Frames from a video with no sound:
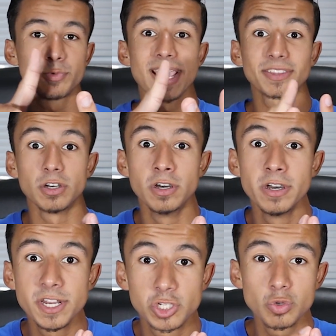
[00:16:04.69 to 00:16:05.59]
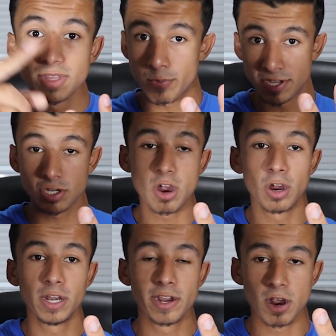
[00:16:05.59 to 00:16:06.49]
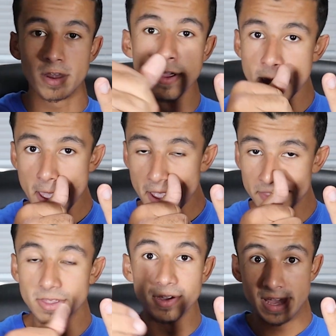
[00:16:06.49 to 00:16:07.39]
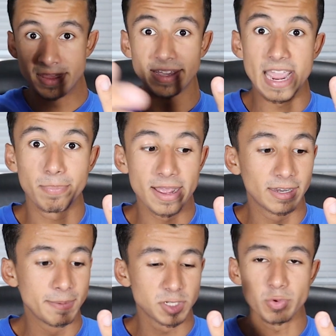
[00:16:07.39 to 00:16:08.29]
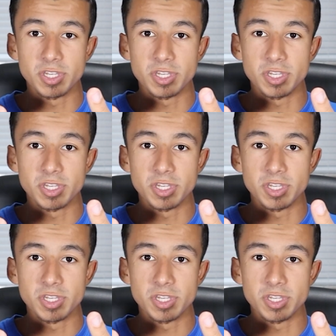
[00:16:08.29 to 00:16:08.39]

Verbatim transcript: We got the hoodie suit that we saw earlier on in the in the gameplay clips.